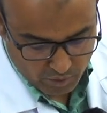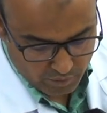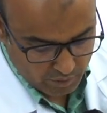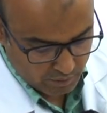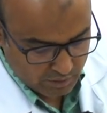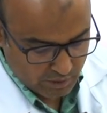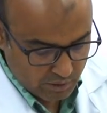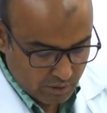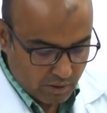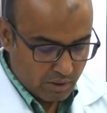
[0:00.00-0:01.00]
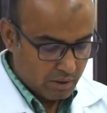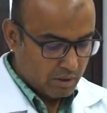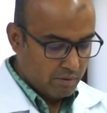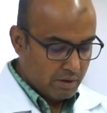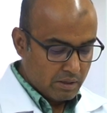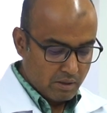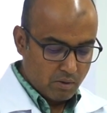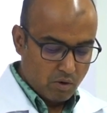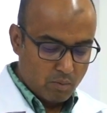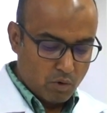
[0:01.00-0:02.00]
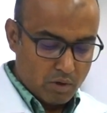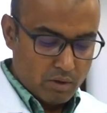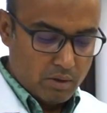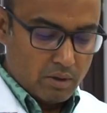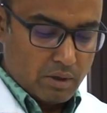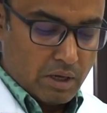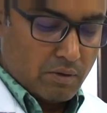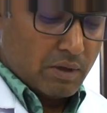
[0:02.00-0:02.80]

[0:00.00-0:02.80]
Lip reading: of liver. See, liver has a lower border as